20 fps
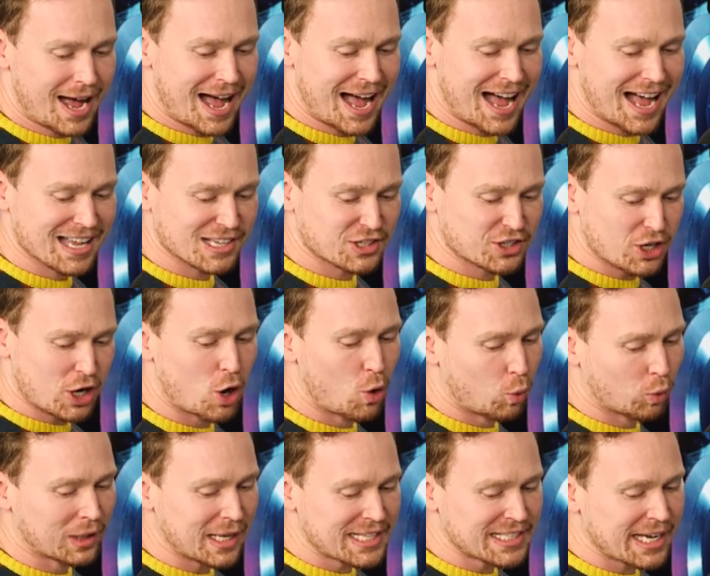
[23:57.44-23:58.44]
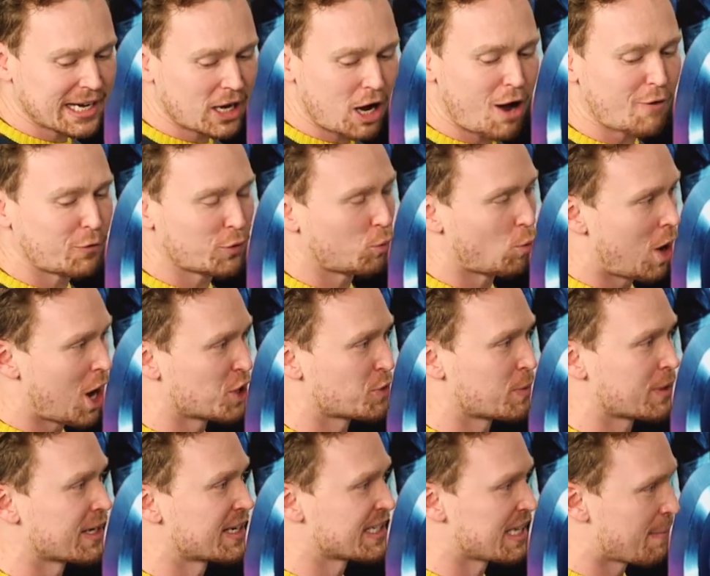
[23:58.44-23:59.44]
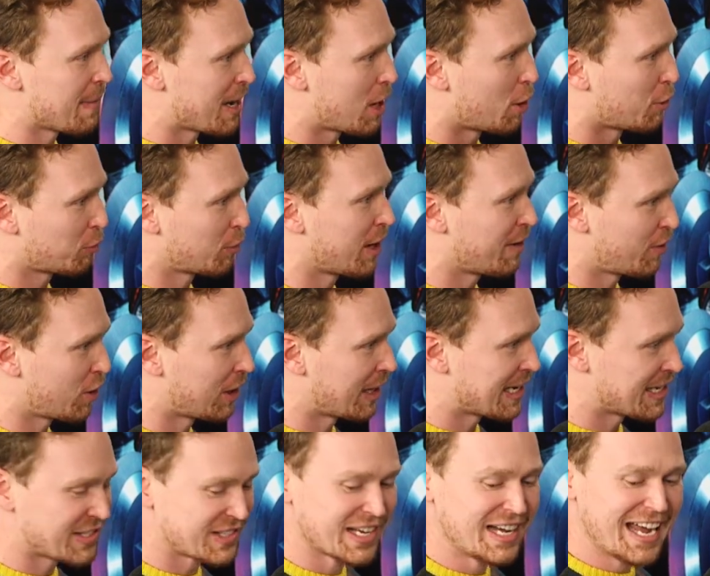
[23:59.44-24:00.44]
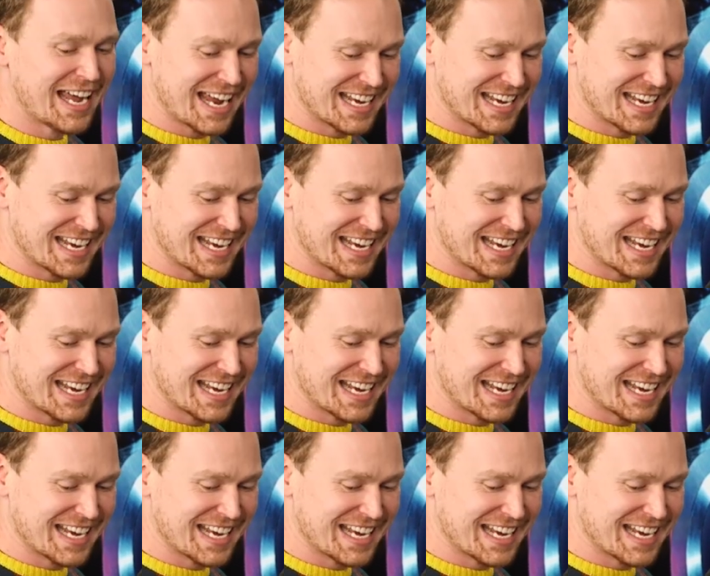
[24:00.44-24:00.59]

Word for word: Uh, so let's kick it off with Watchmen because that made all three of our lists. Mm. Yeah.